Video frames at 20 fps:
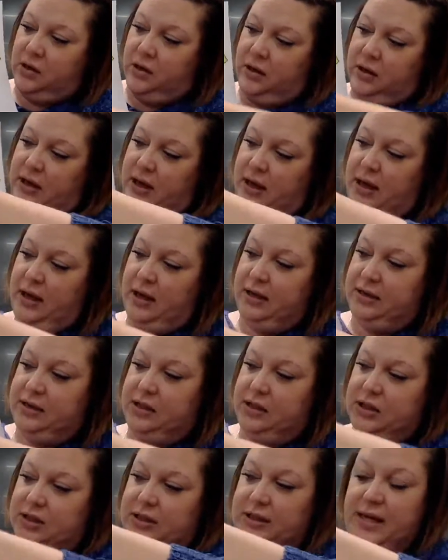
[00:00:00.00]
Okay, this
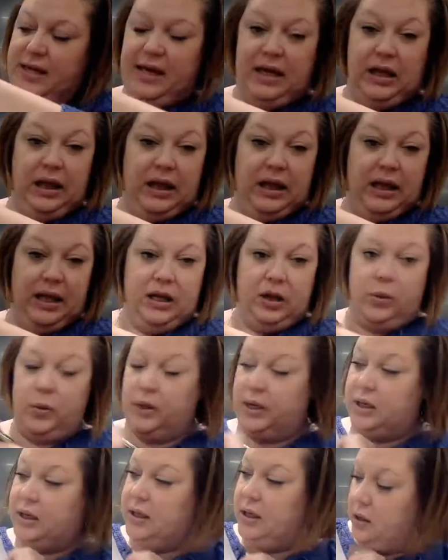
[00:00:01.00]
looks like
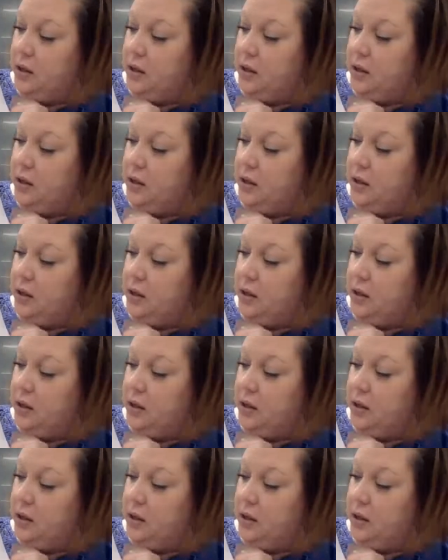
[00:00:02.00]
liquid.